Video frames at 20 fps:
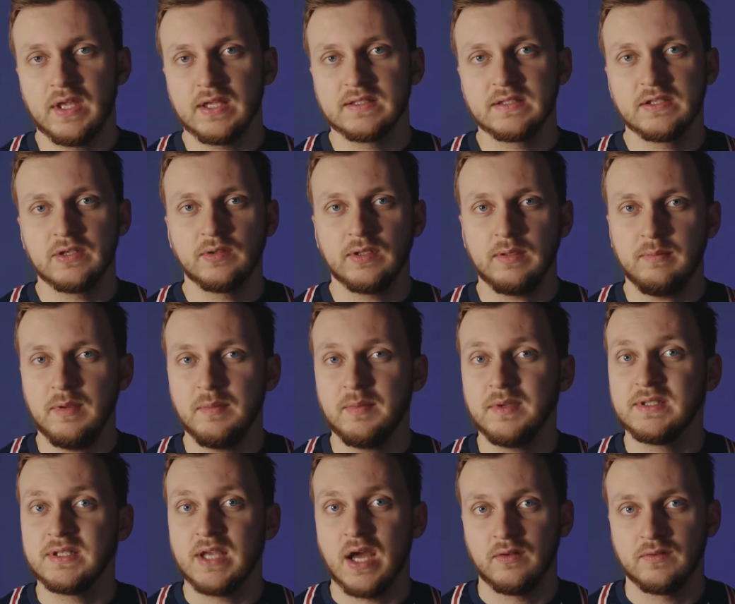that's the only maybe
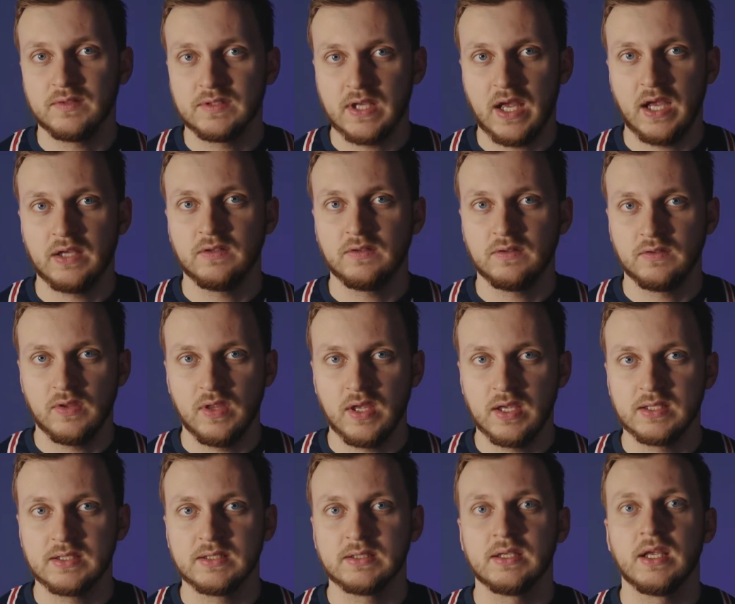downside to
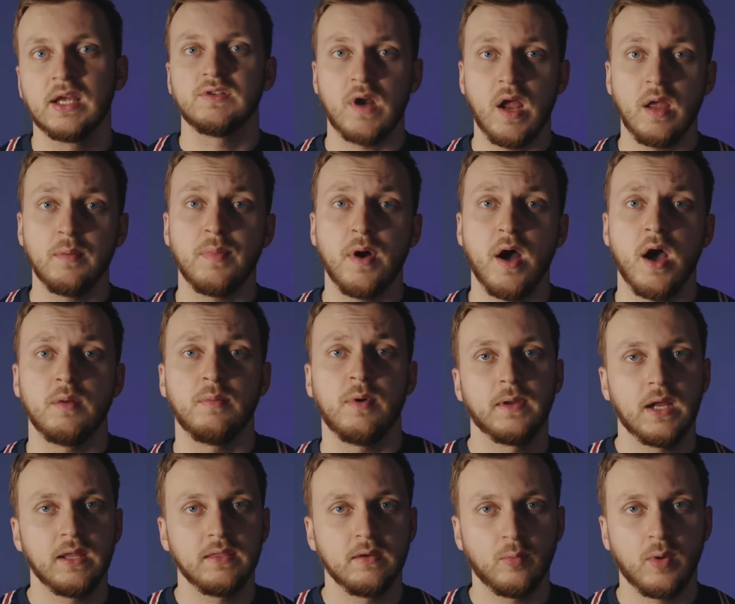this tripod, but
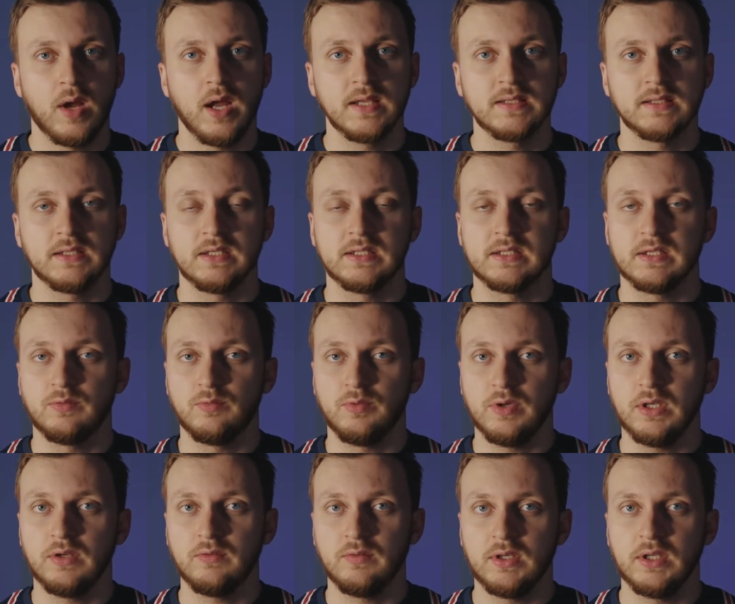otherwise it is a
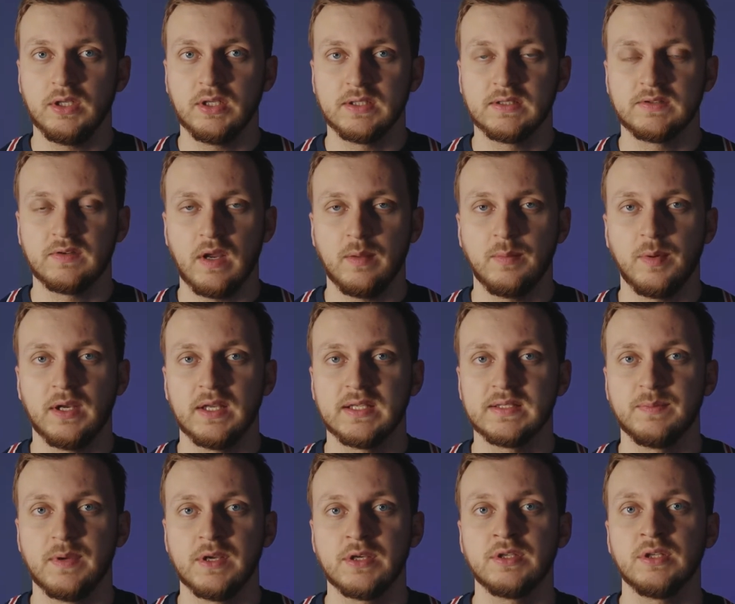really good tripod,
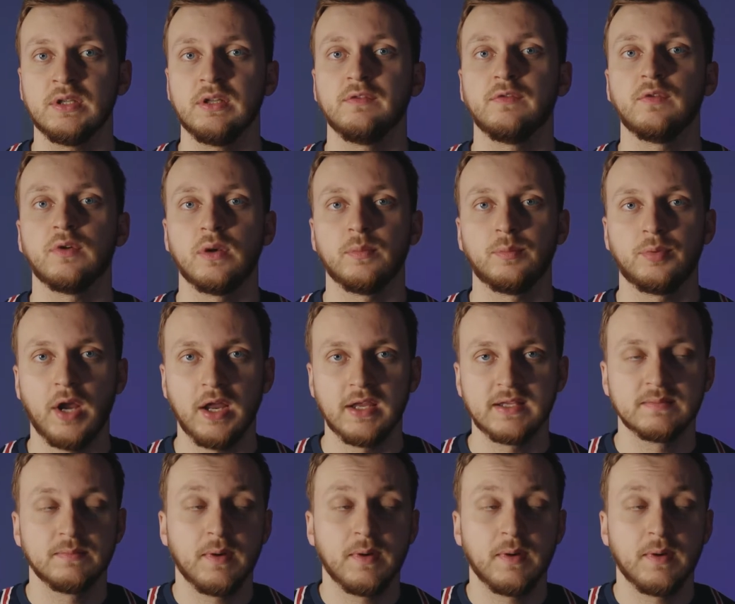especially for the price.